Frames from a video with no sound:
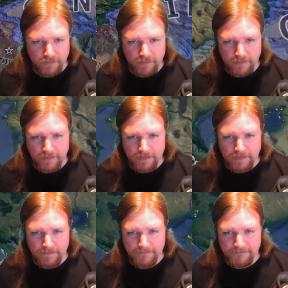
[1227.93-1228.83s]

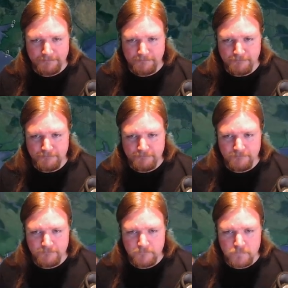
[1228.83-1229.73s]

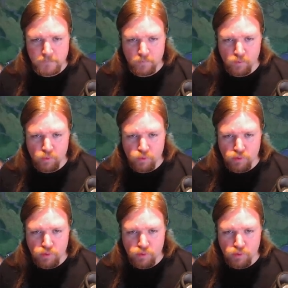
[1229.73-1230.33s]
(silence)